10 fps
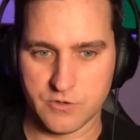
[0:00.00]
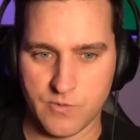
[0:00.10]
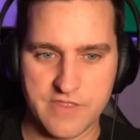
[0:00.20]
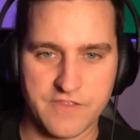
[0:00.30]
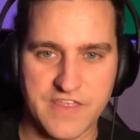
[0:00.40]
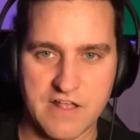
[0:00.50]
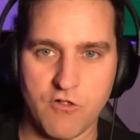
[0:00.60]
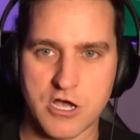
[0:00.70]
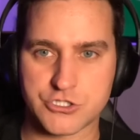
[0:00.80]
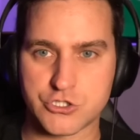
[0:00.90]
way that they
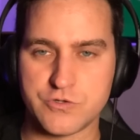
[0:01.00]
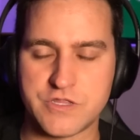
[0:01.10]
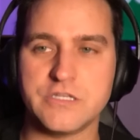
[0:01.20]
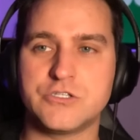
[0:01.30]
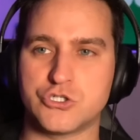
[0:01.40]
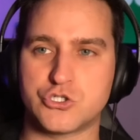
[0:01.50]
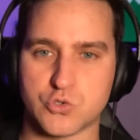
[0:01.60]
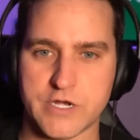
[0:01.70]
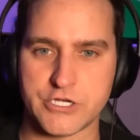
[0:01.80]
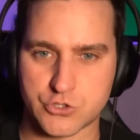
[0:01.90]
lost to the
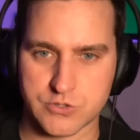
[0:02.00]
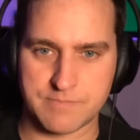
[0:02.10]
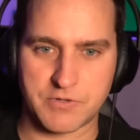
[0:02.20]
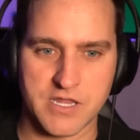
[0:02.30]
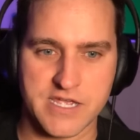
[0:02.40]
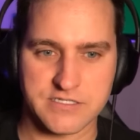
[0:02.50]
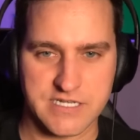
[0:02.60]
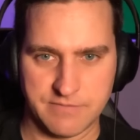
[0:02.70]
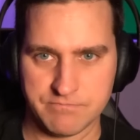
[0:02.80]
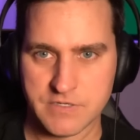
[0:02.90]
Detroit AAA
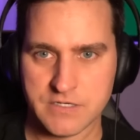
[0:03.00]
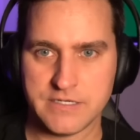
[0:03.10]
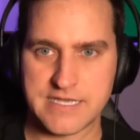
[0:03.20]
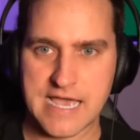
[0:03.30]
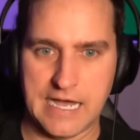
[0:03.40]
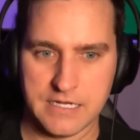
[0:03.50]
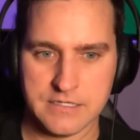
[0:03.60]
team. Yeah.